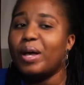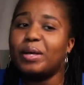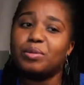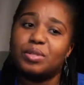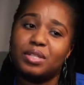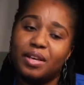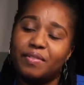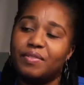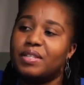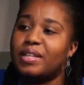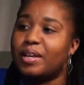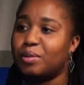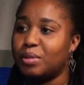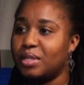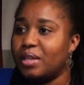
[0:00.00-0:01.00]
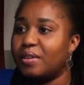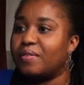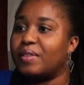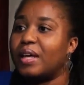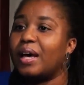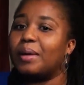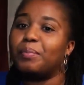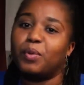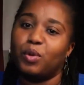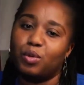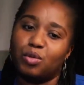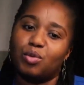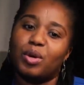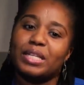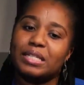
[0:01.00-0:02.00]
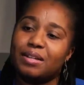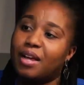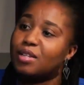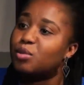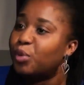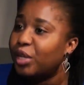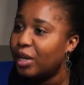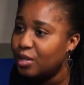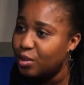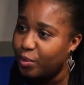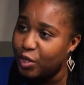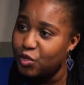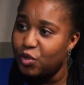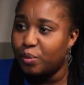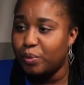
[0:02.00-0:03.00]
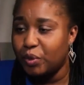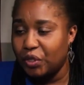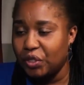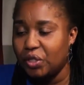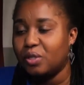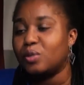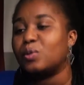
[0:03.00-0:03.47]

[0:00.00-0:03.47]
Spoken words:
I could save this, I could save that, but I still had to bring out some extra money,